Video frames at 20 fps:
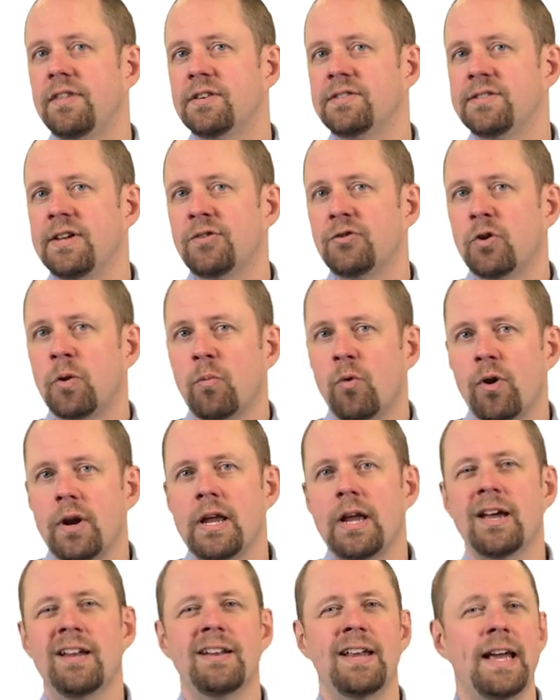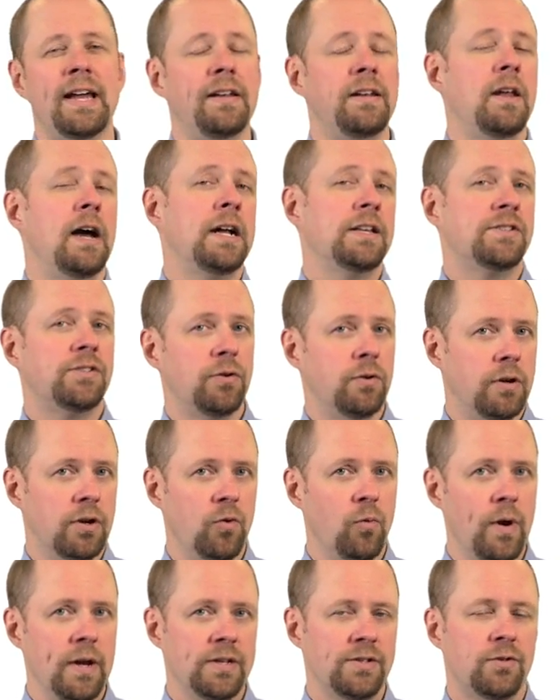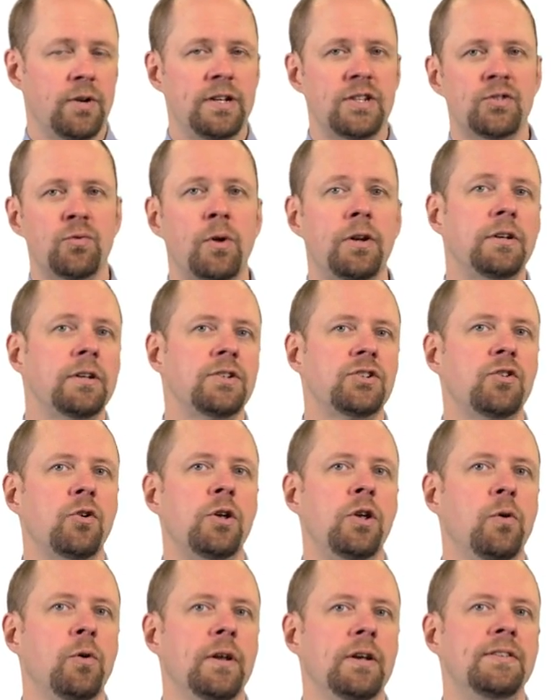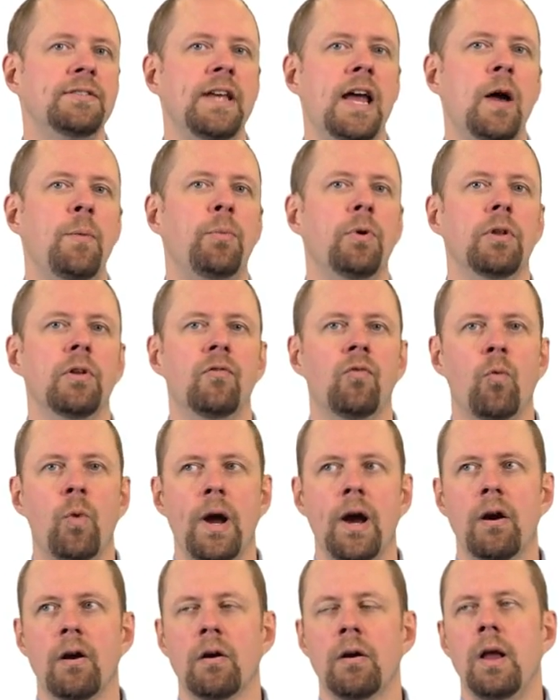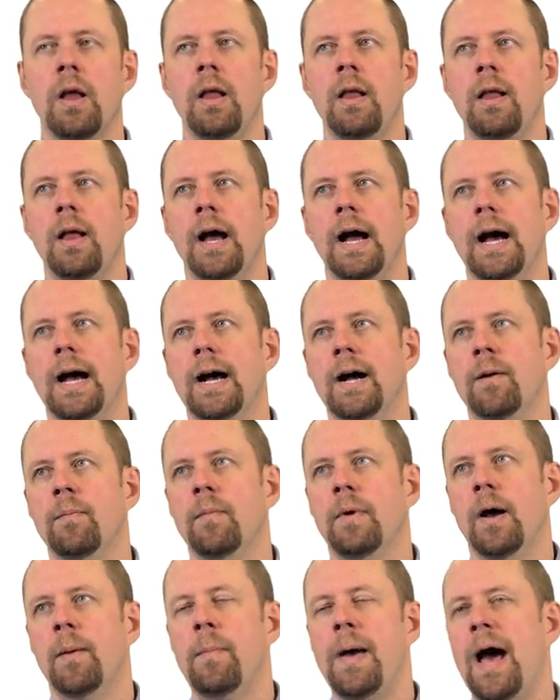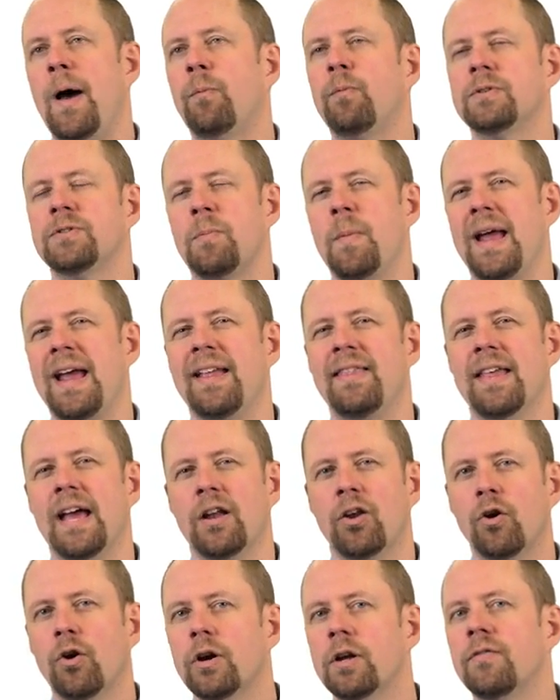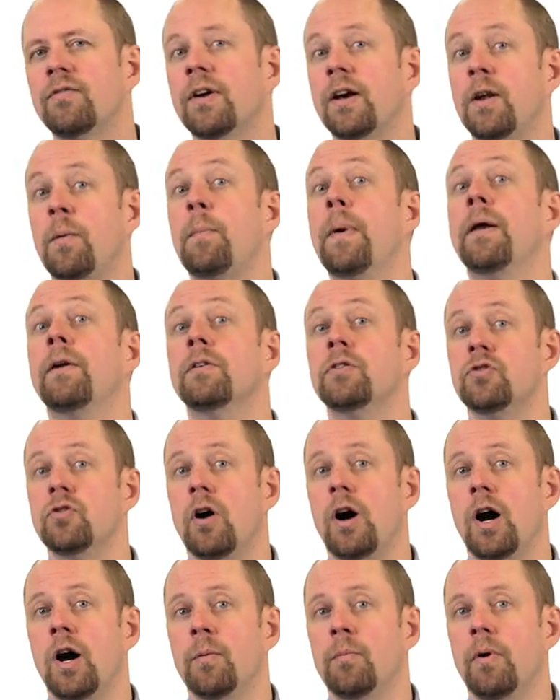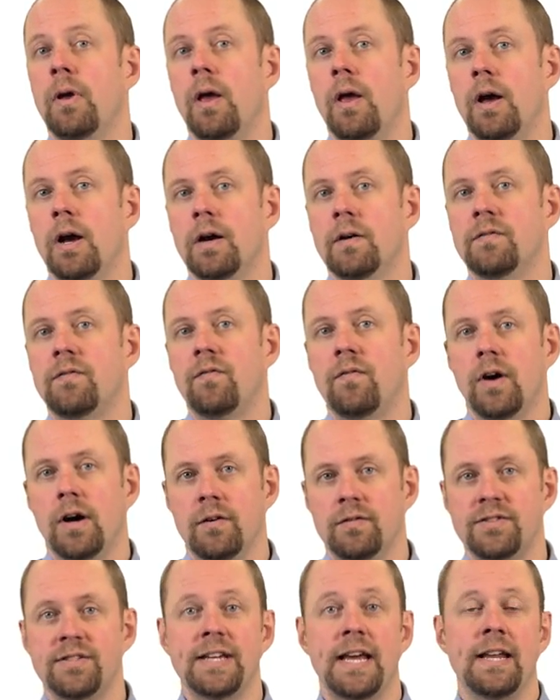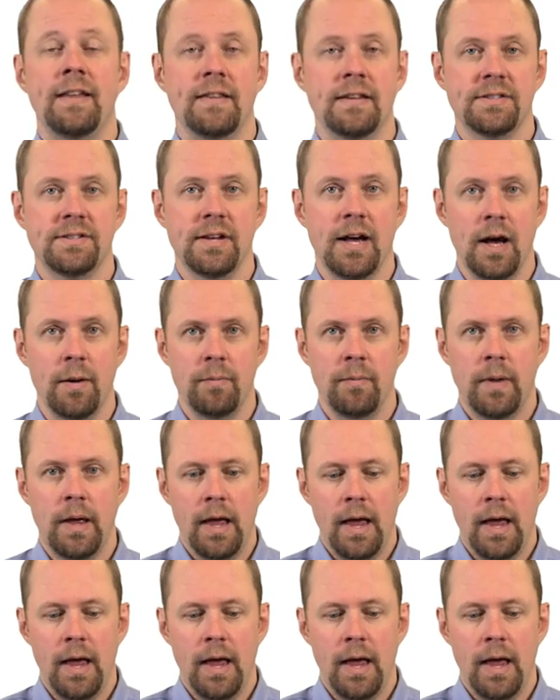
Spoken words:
the central meridian and not so good ways. So I just wanted to show you an example of where a map was made that could have done a better job of setting this up.